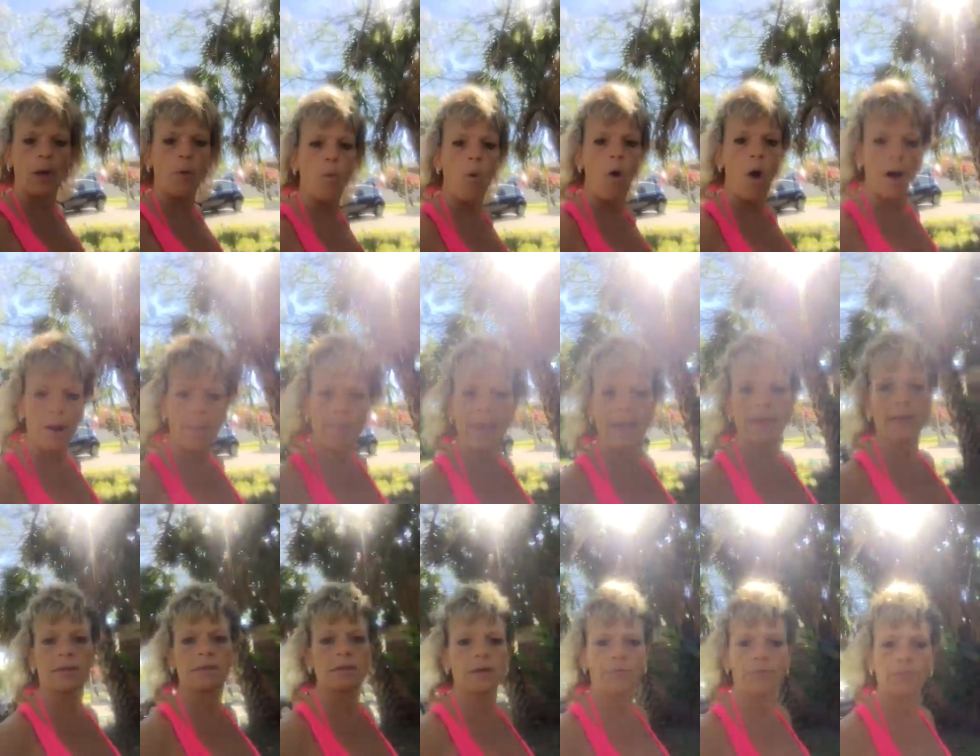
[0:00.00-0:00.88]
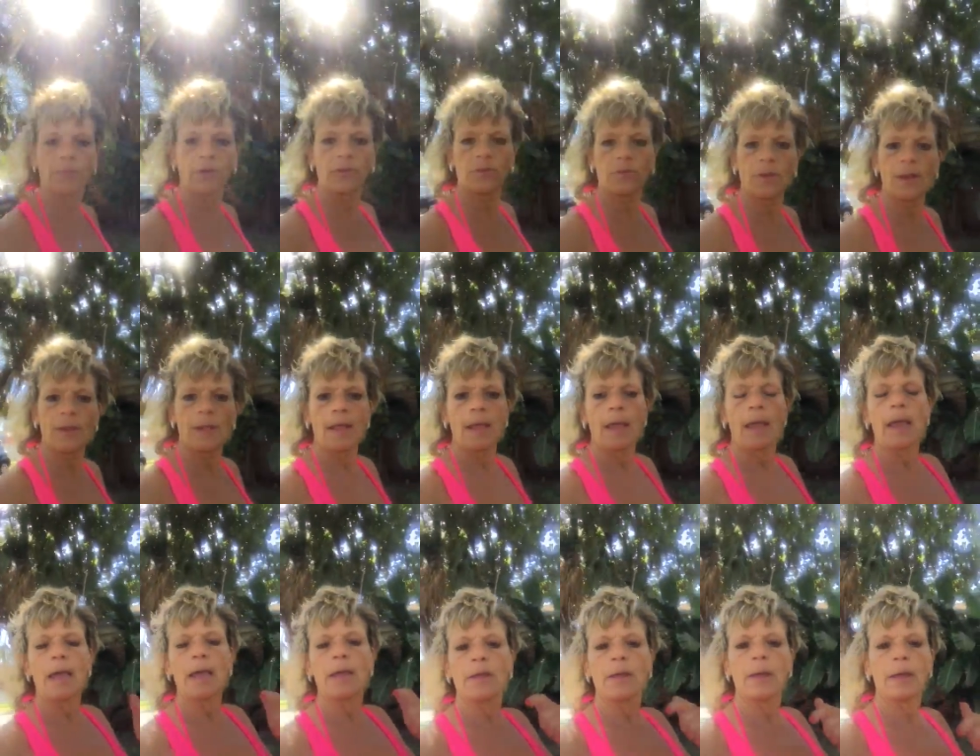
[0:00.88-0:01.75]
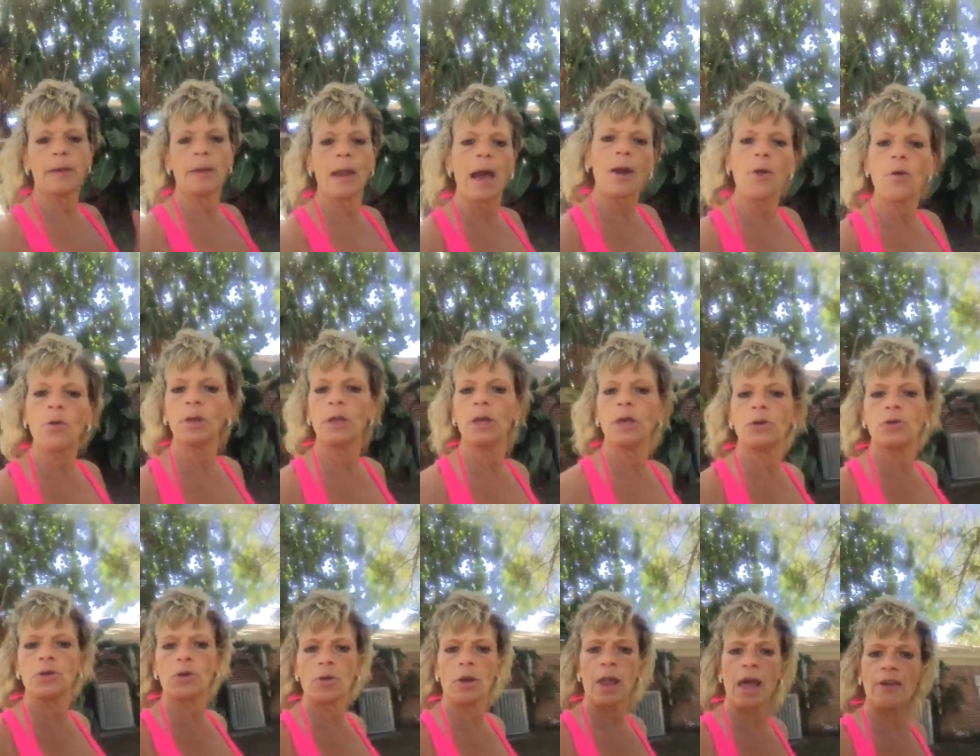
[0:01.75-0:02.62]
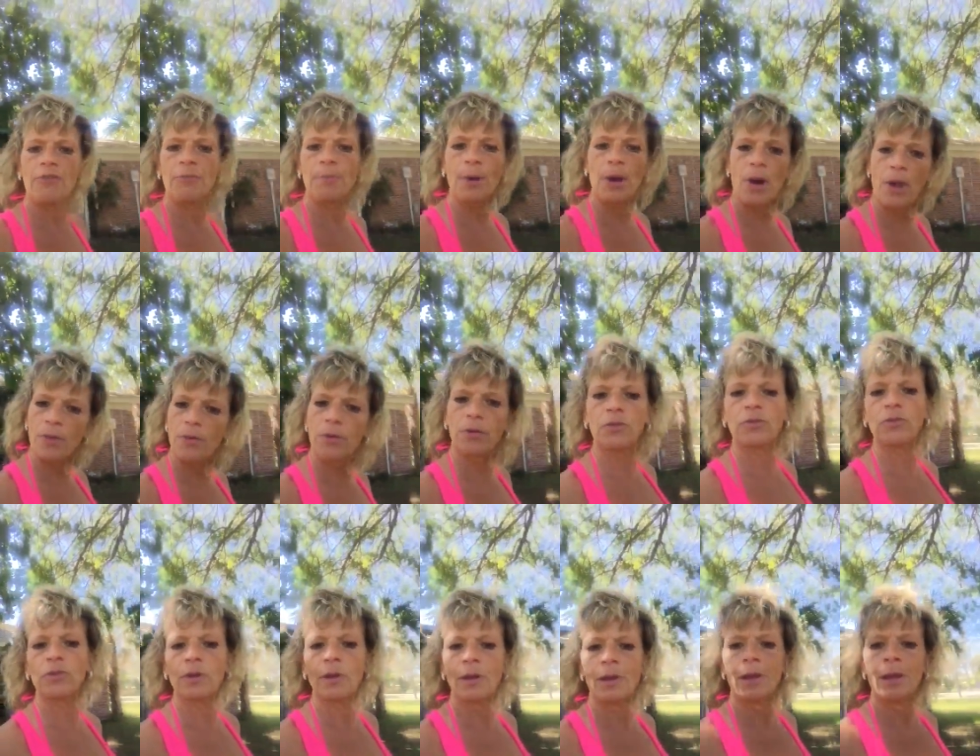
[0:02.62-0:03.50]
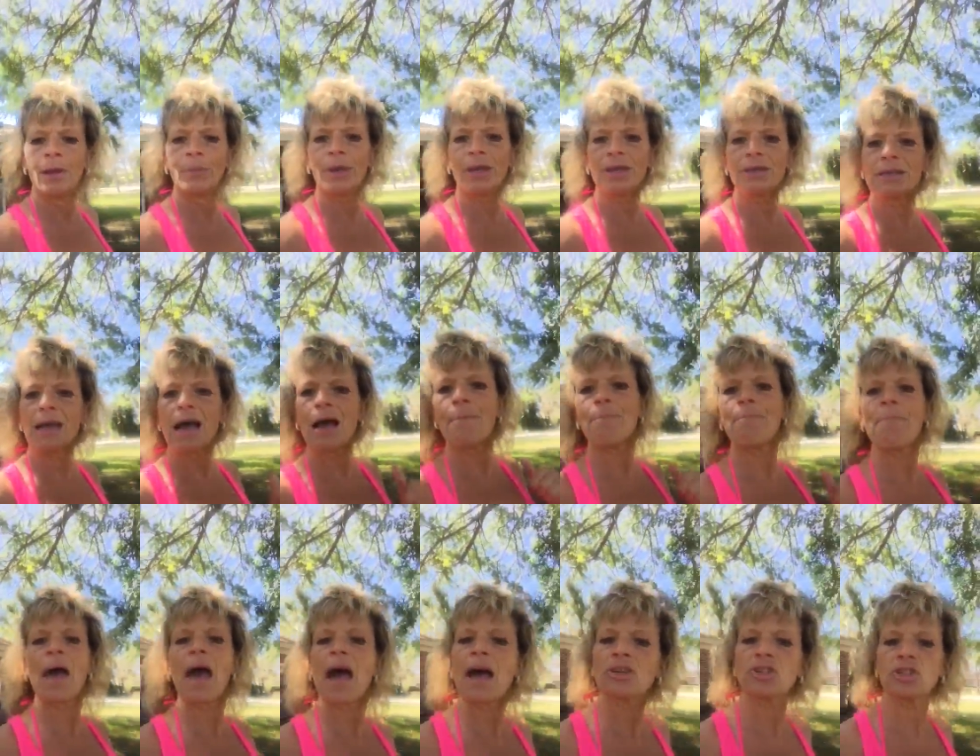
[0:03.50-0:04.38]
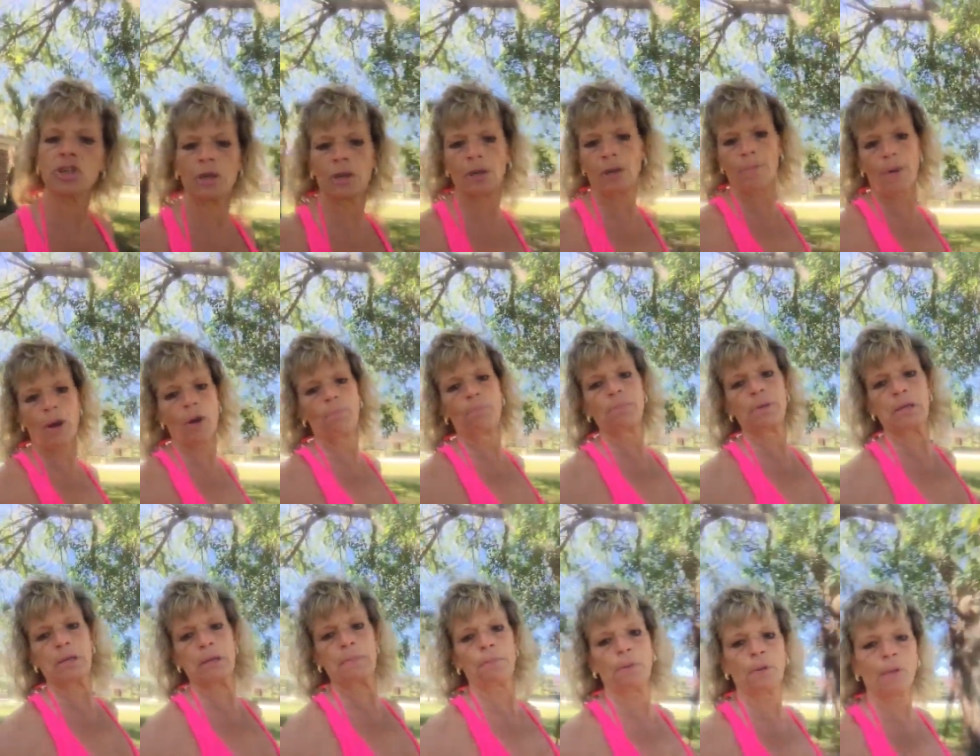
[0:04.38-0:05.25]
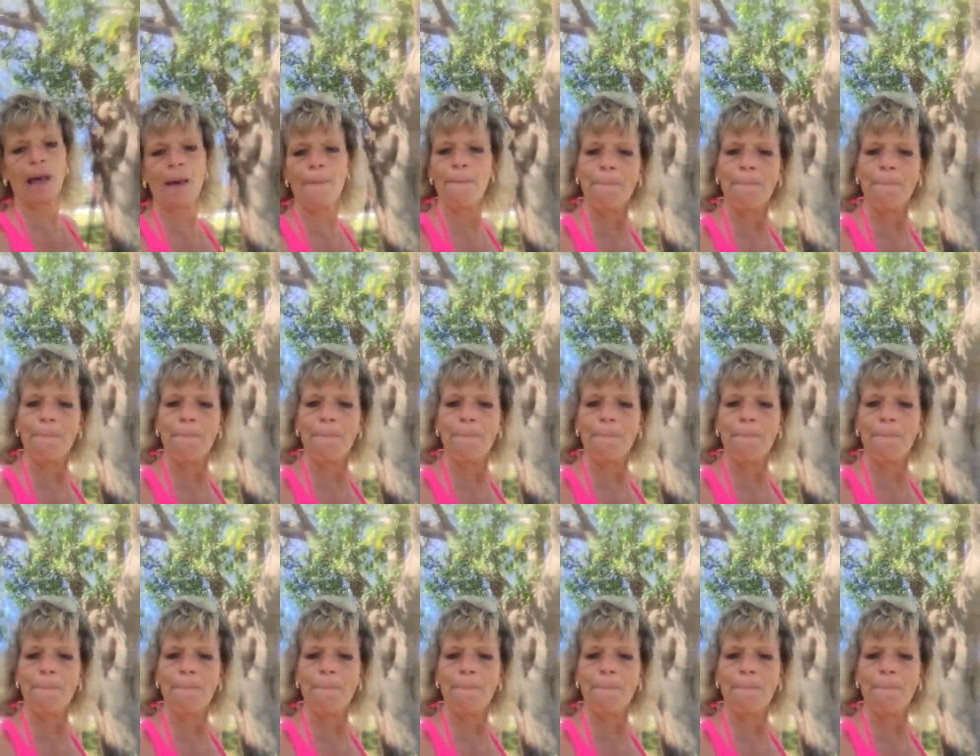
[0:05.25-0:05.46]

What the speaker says: that want to make a difference, not only in your life, but others, because I'm passionate about people.